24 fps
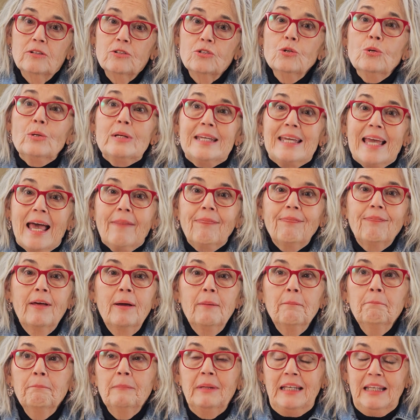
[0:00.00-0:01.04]
to get
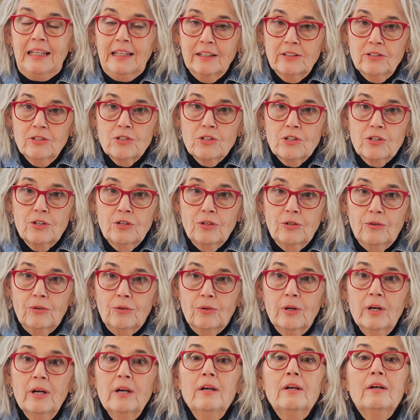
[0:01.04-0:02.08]
them
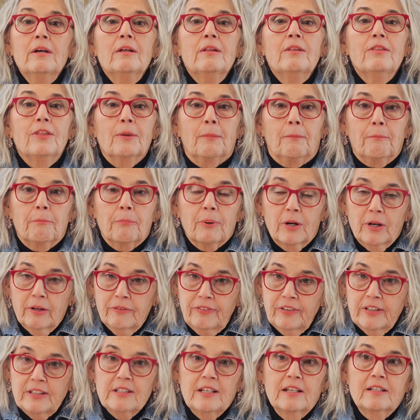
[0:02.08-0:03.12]
into the
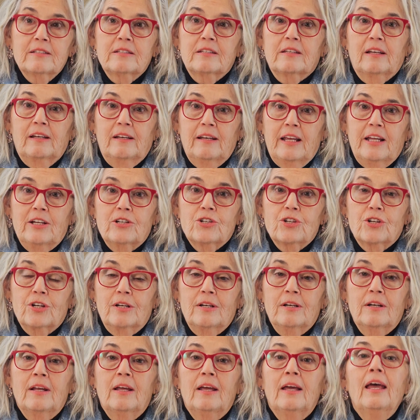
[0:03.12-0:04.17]
perfect
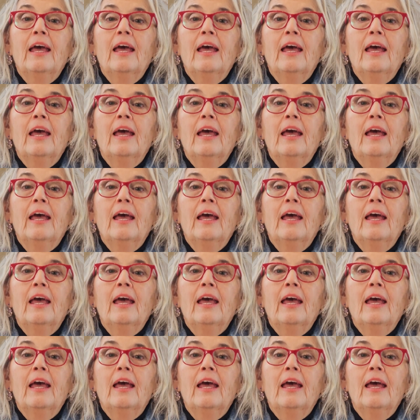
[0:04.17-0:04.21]
destination